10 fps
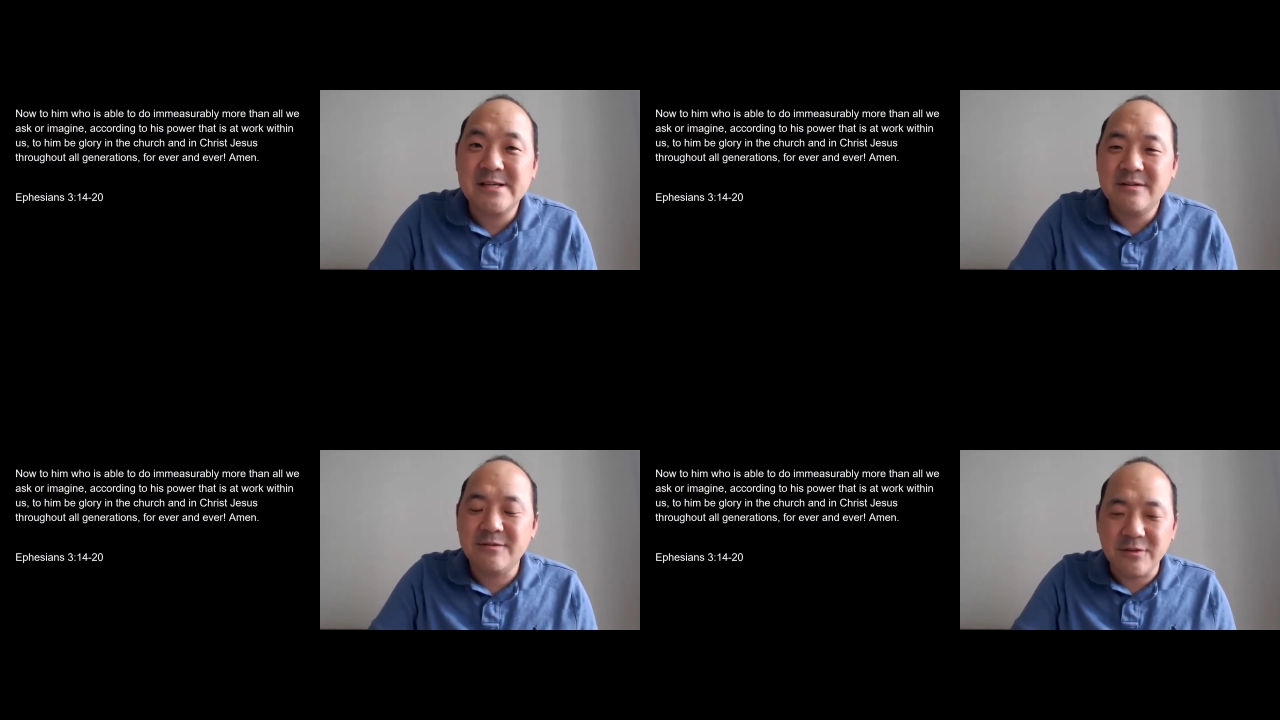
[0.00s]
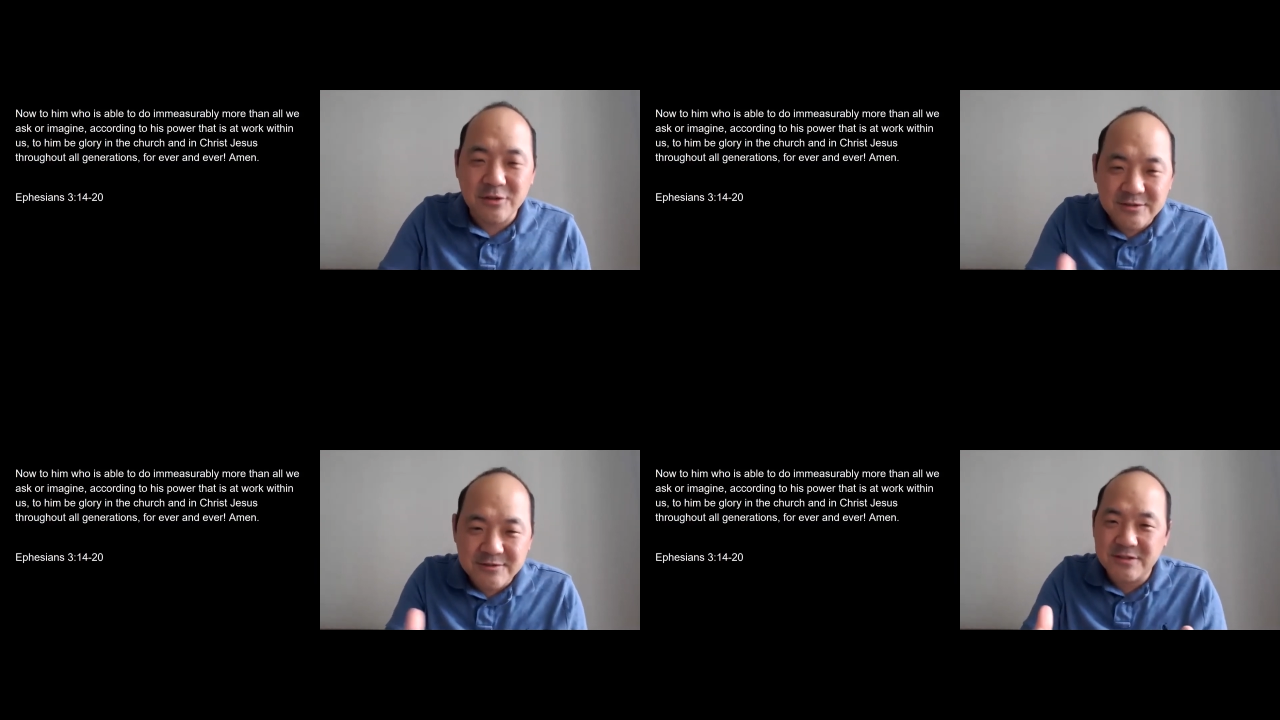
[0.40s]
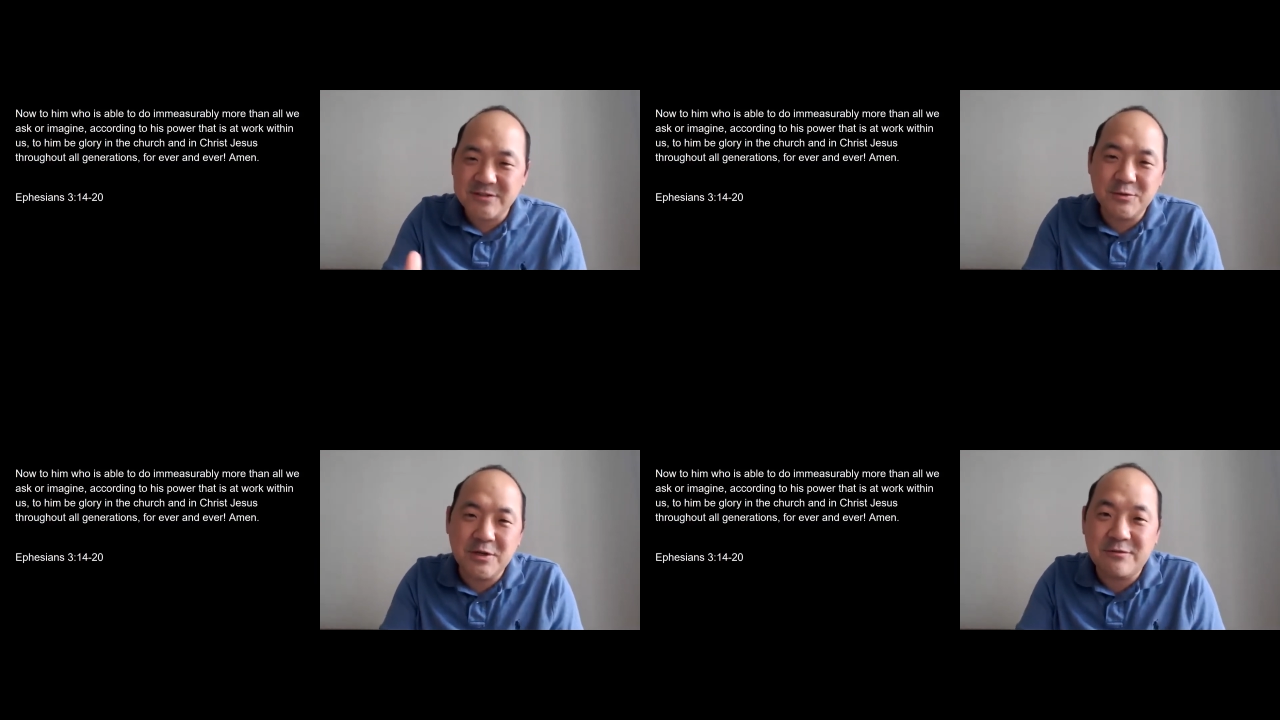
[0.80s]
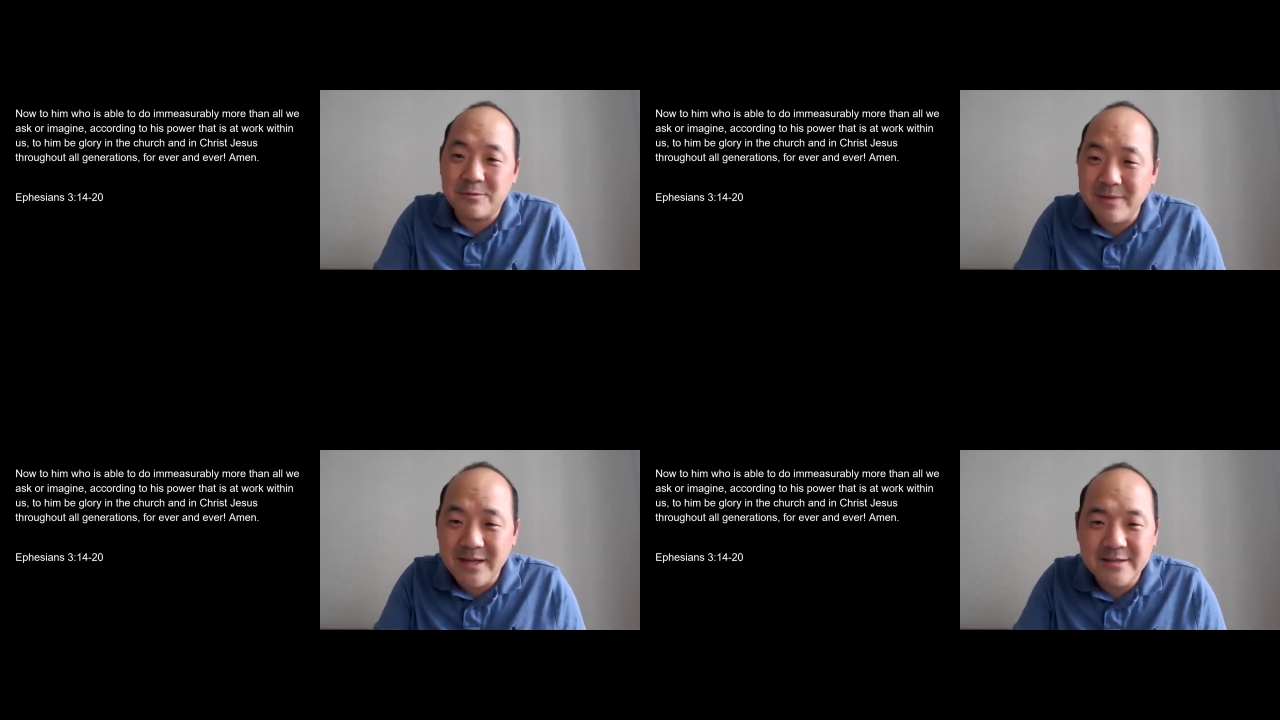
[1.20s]
For those of us who have
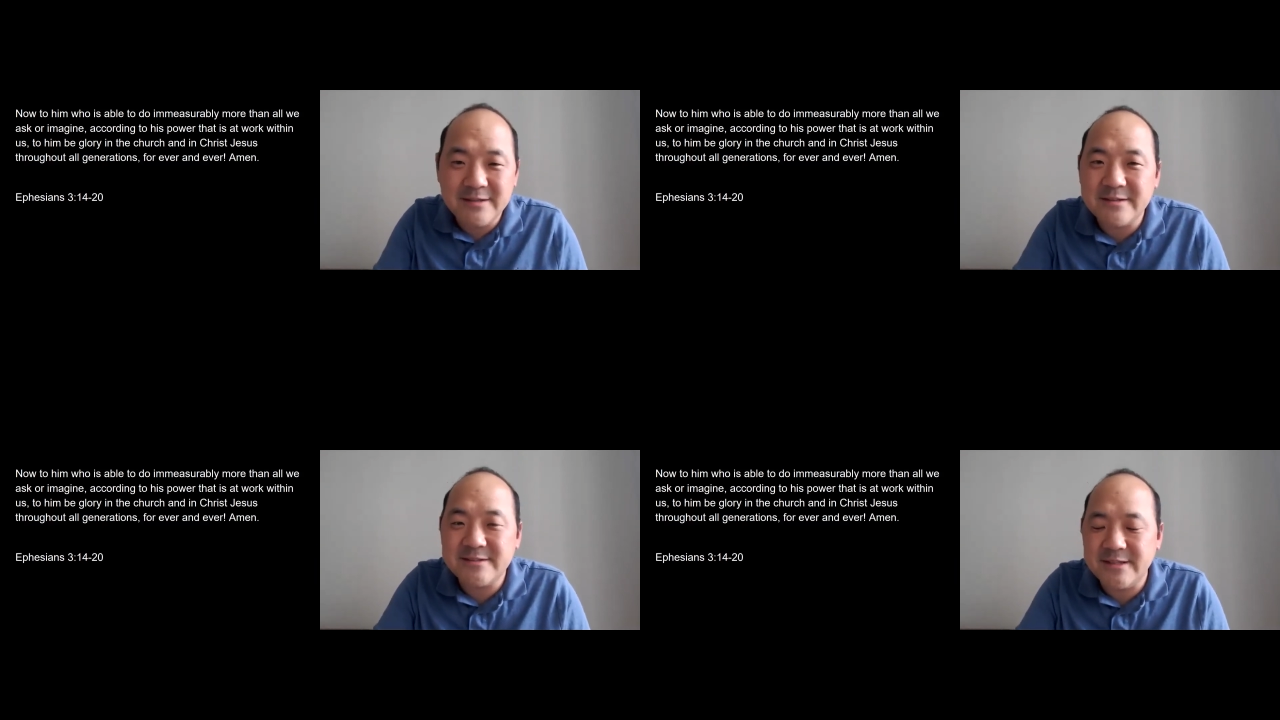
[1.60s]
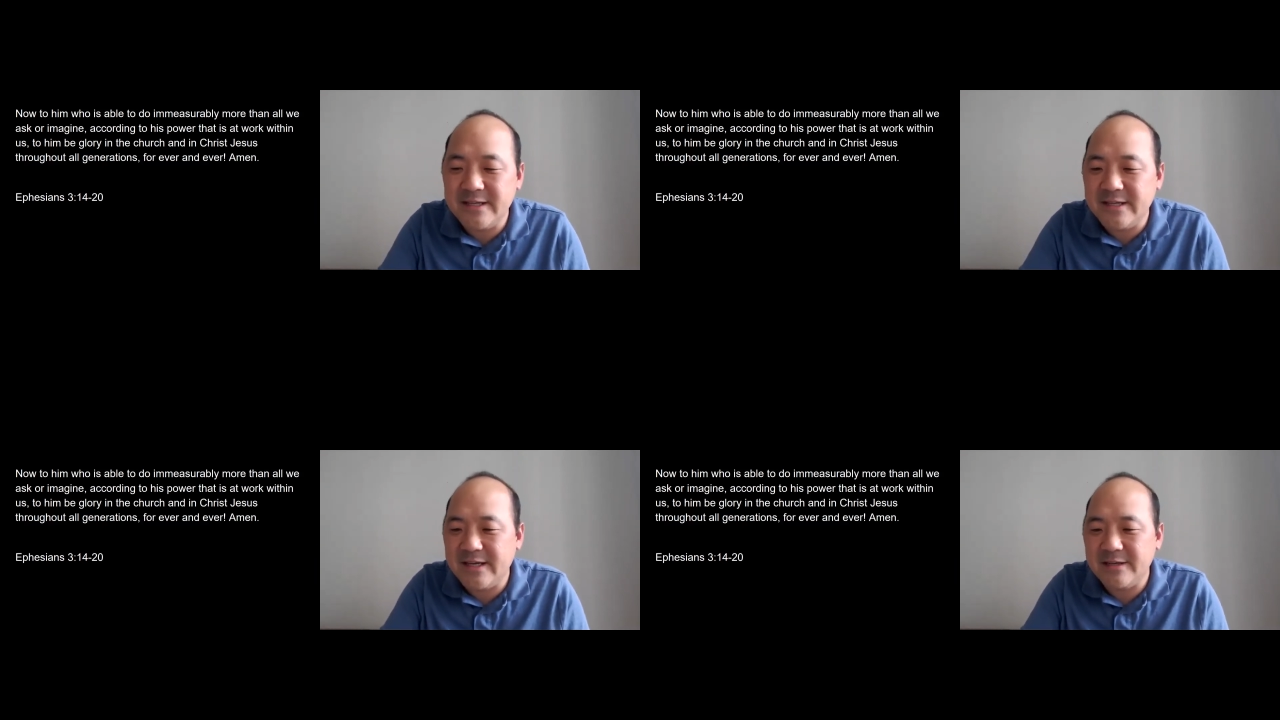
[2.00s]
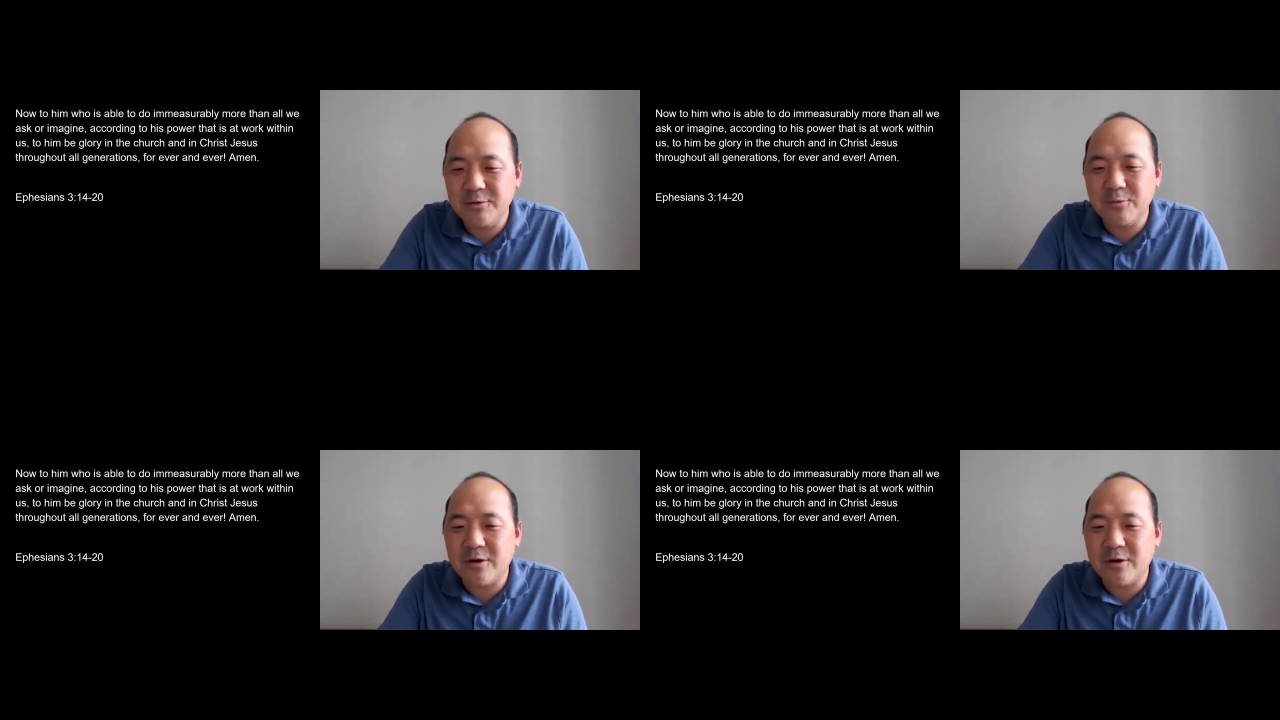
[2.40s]
remained in the city and who are